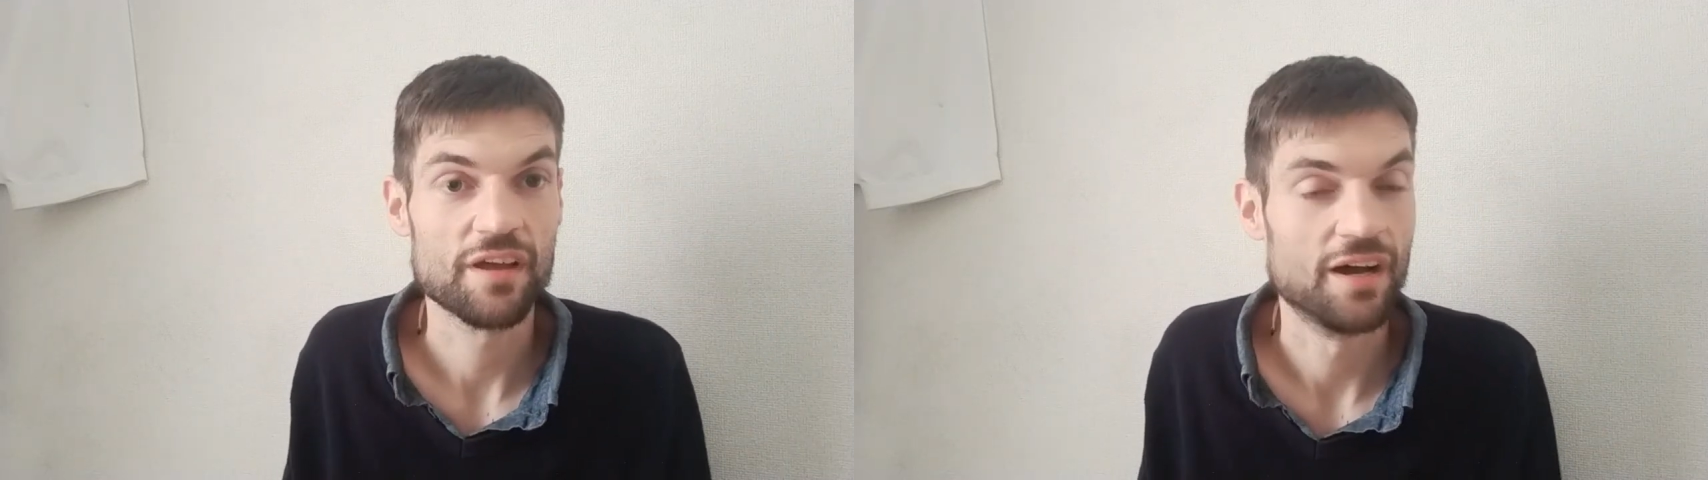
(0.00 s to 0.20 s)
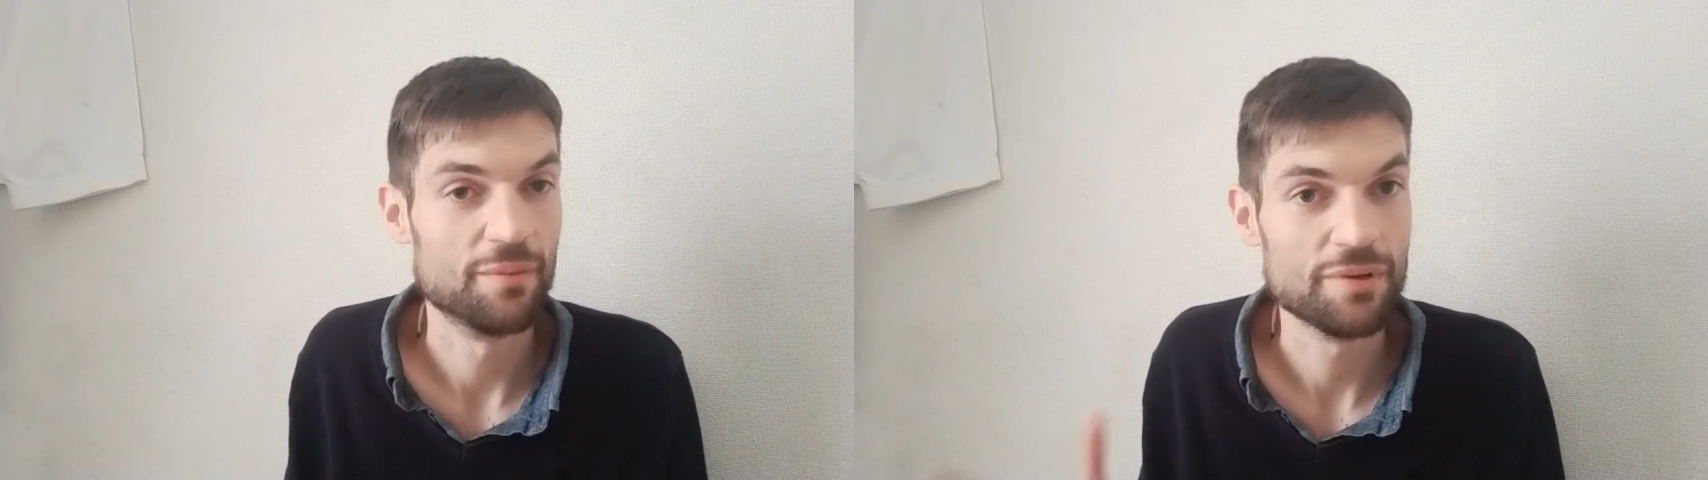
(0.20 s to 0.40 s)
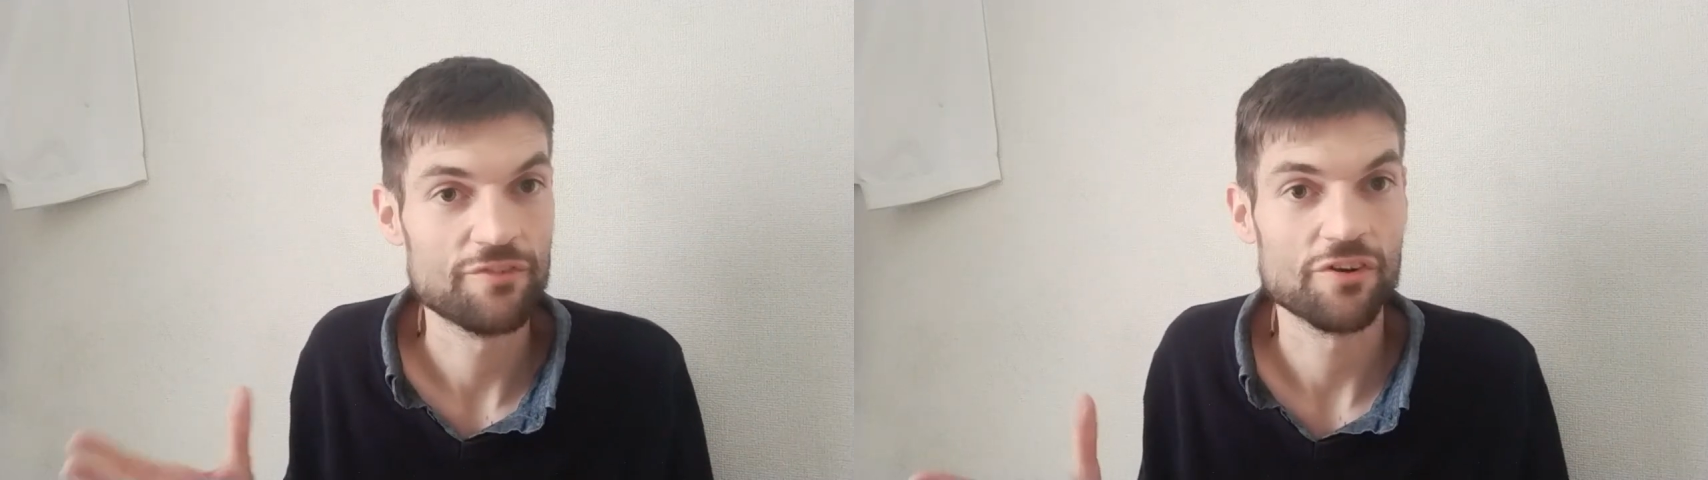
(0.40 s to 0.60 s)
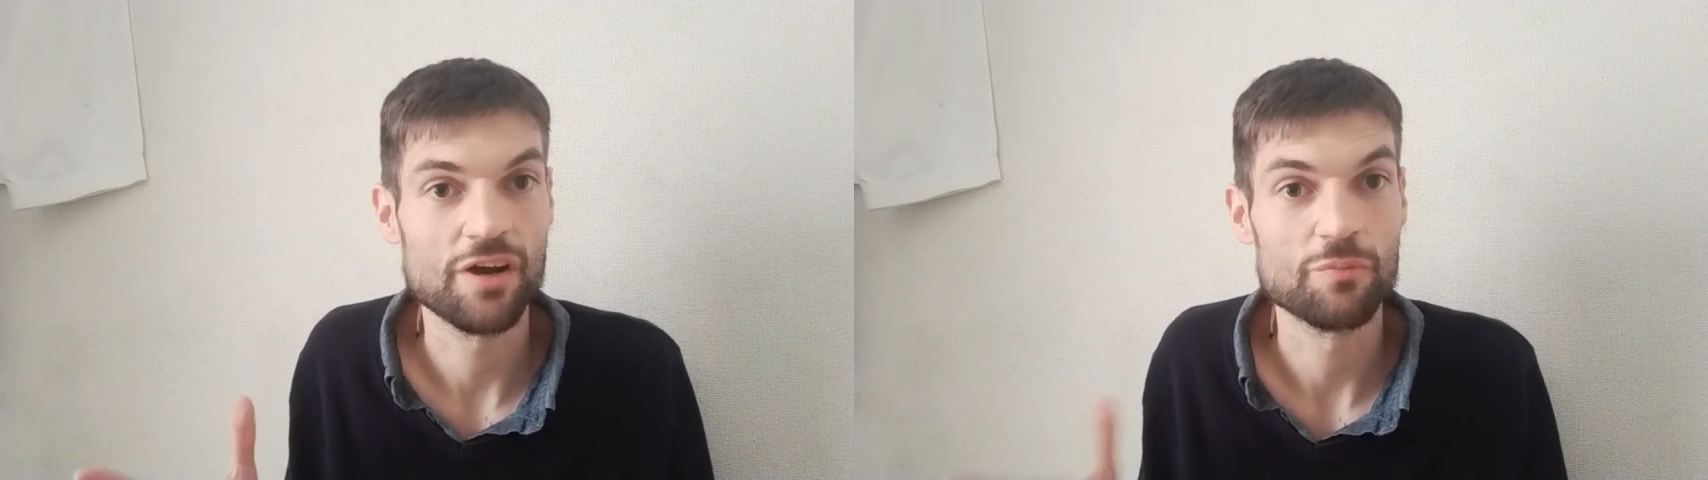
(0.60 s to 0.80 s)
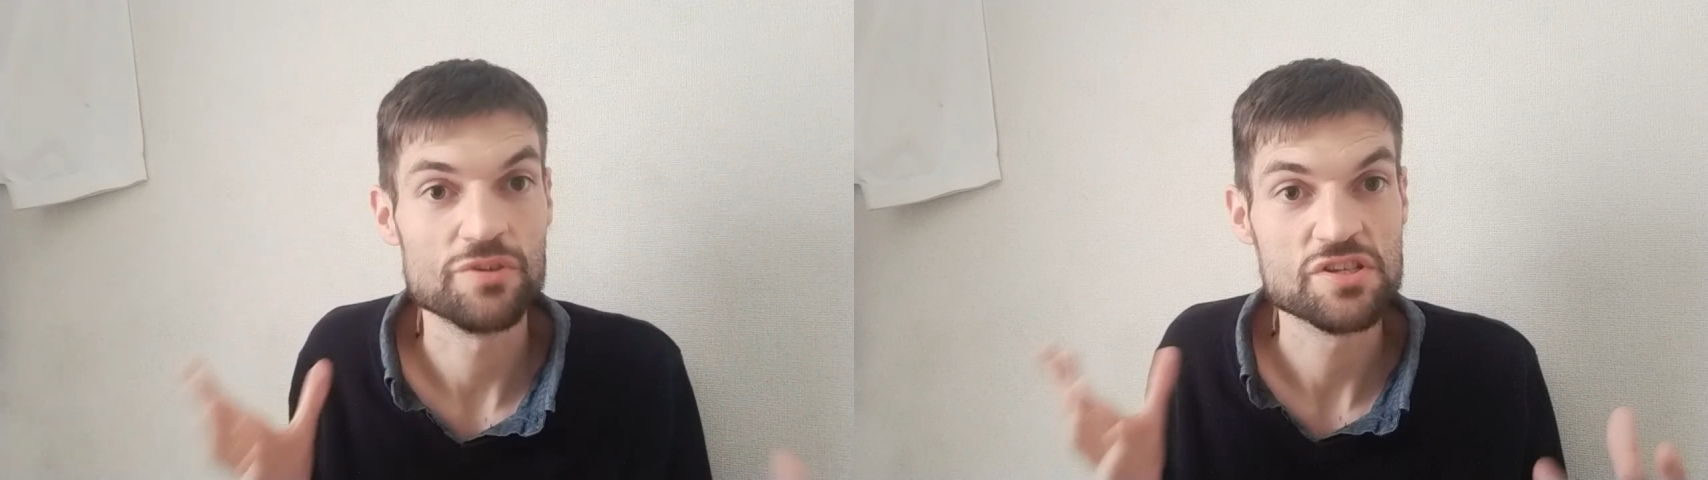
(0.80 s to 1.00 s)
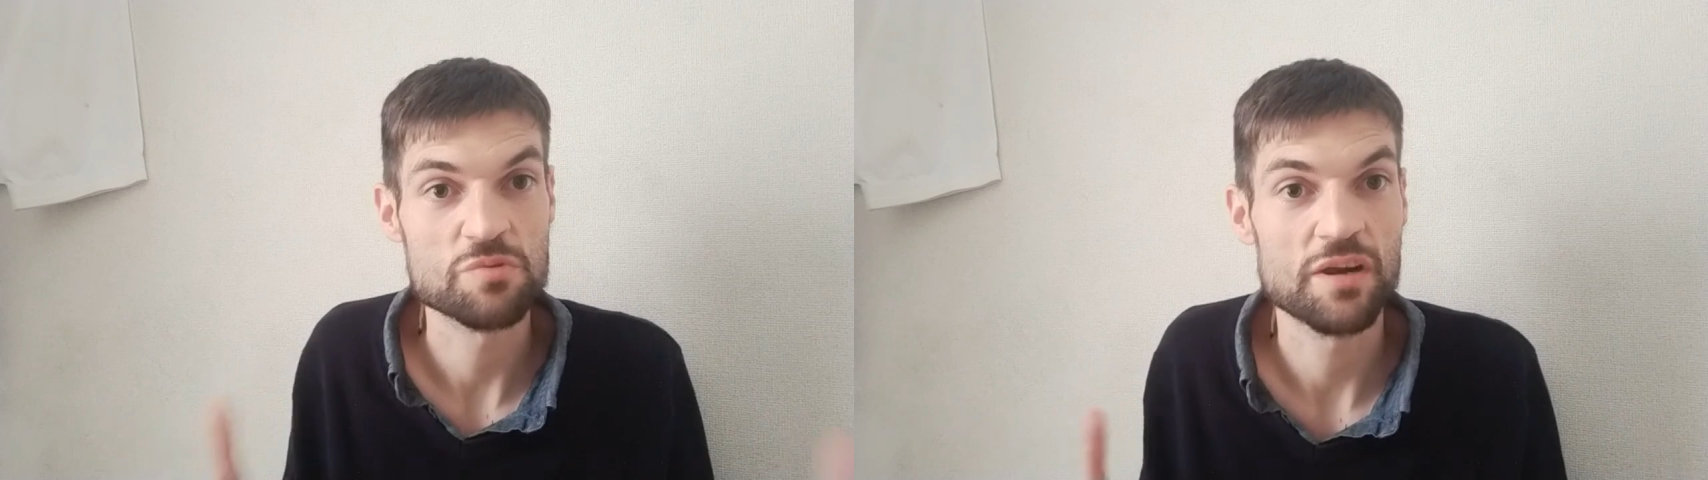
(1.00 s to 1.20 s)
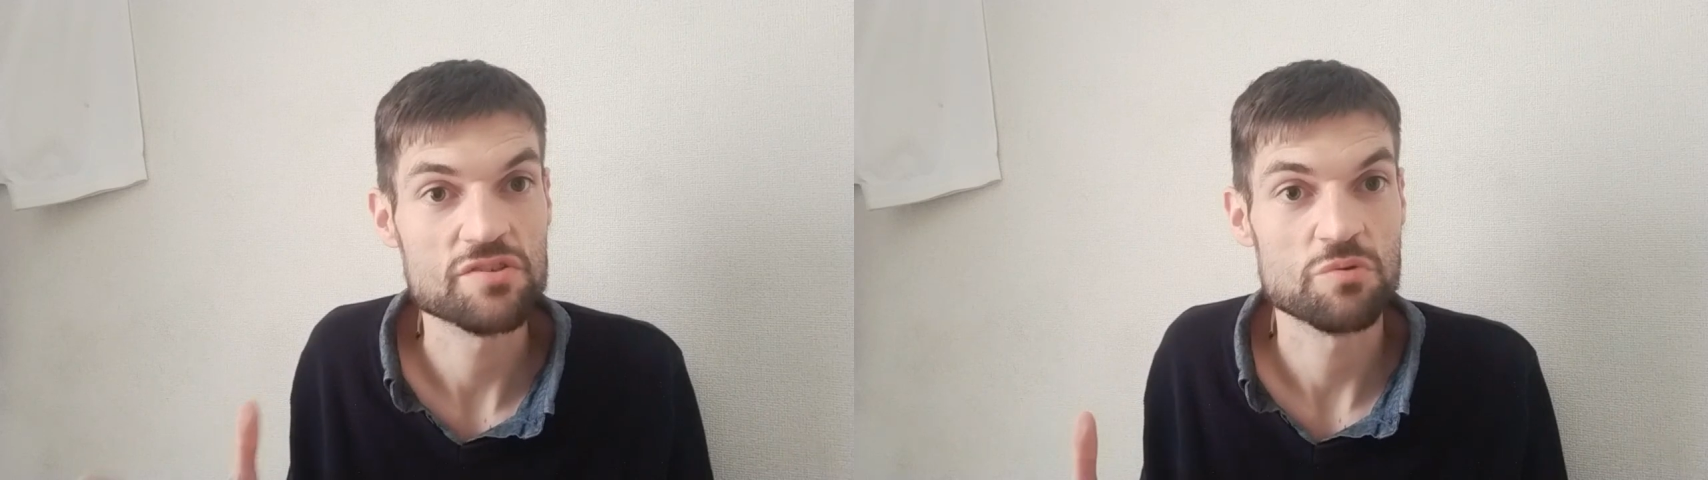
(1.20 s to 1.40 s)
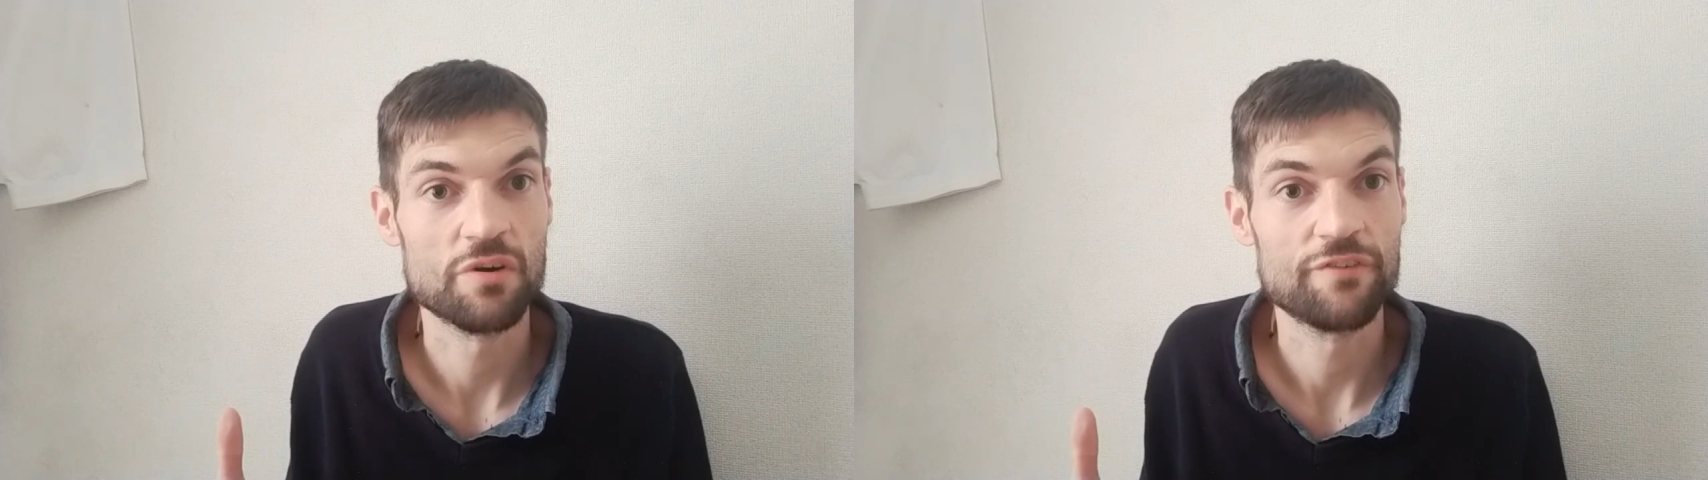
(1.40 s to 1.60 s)
Uh, believe it or not, we sweat
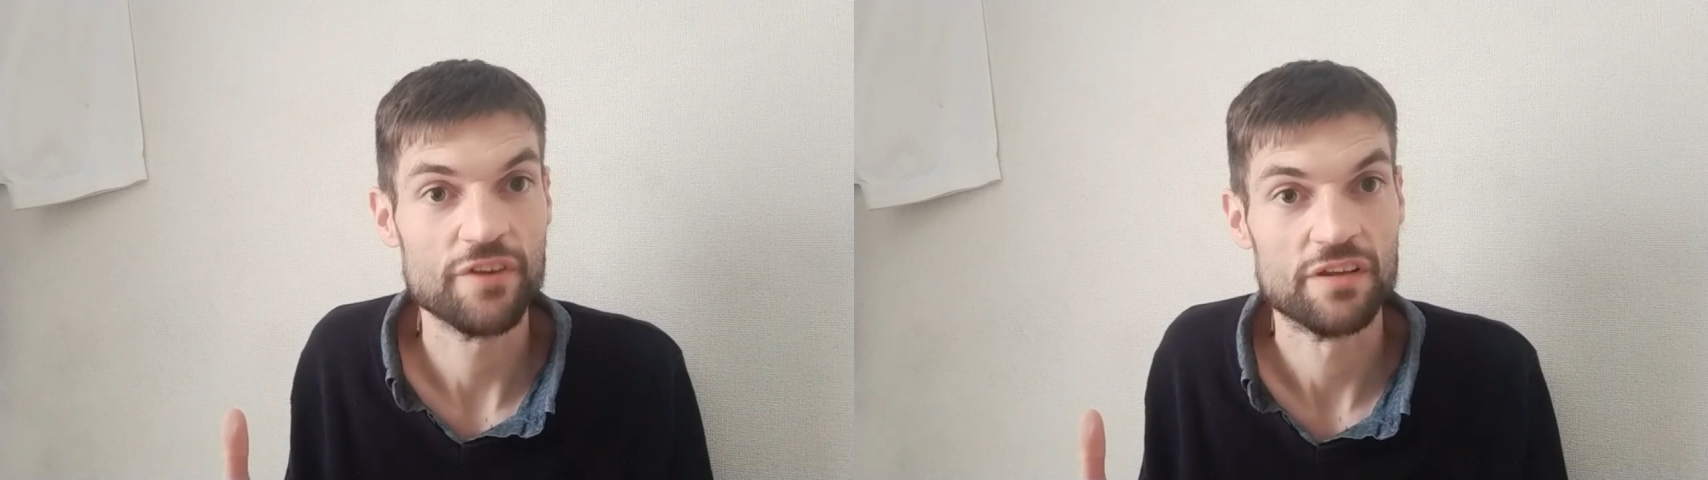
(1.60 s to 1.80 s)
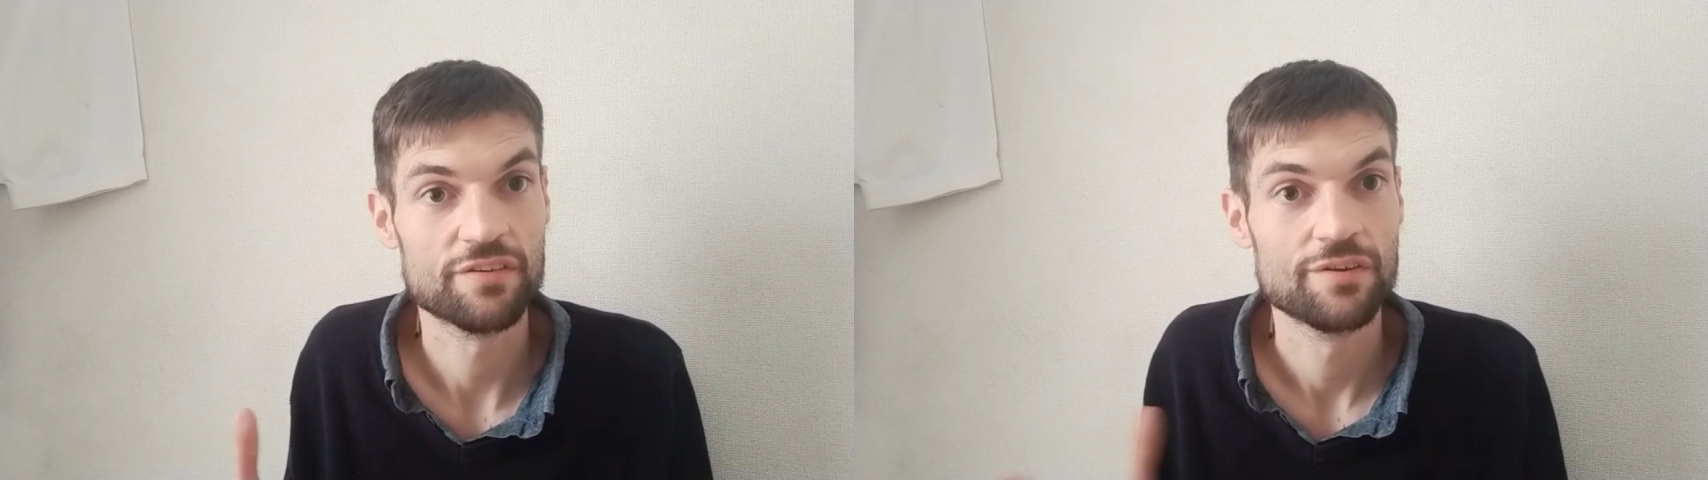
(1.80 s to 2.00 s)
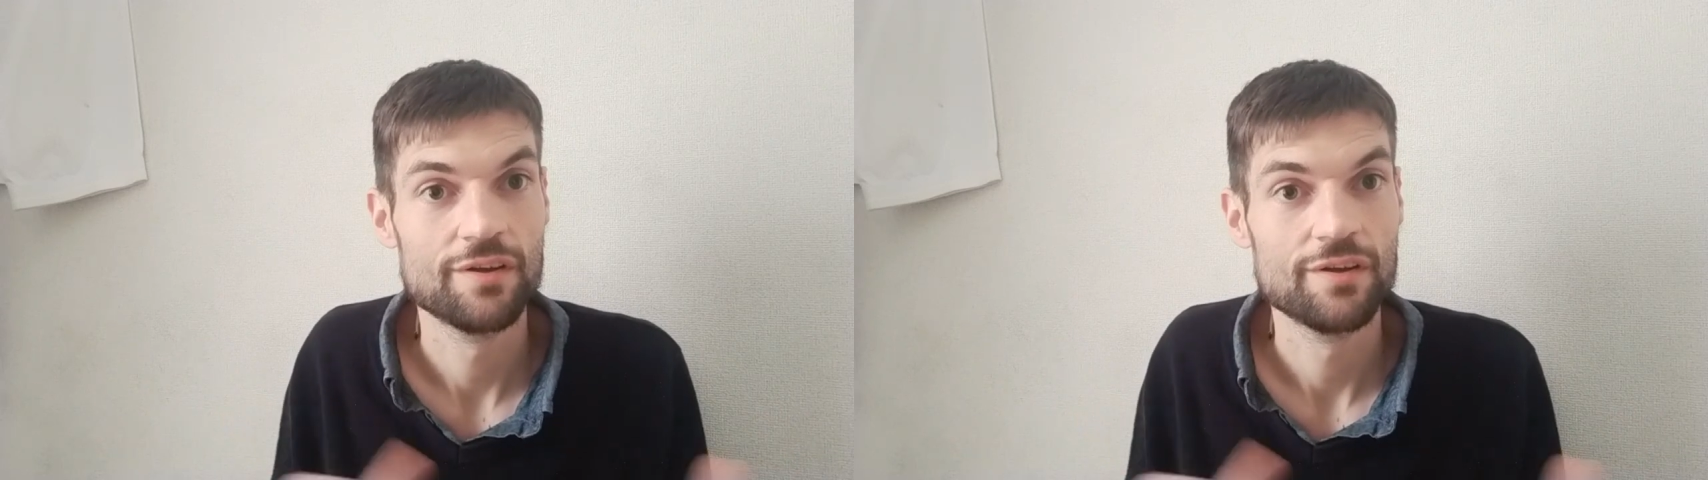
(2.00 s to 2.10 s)
through our feet.